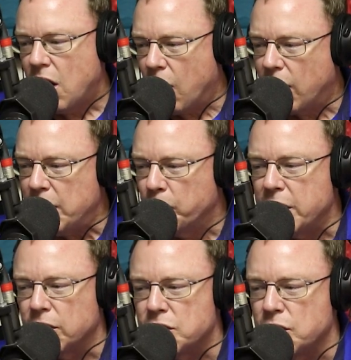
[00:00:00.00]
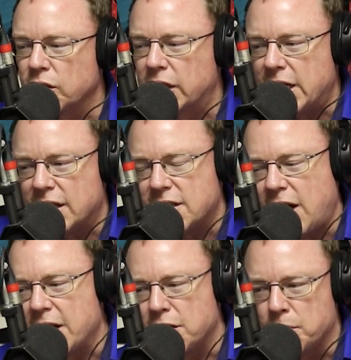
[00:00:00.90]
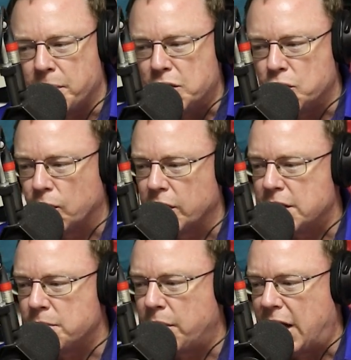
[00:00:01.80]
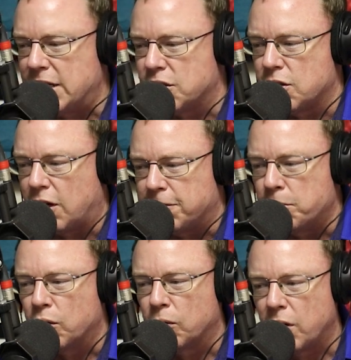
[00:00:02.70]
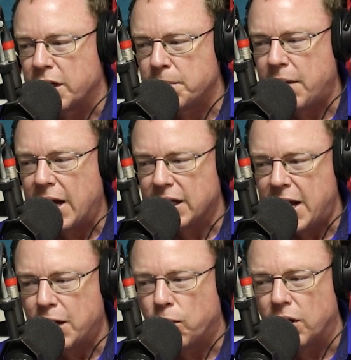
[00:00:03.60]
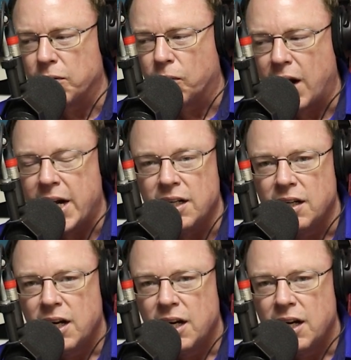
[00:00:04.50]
All right, we are certainly excited to be joined by sophomore running back Nay'Quan Wright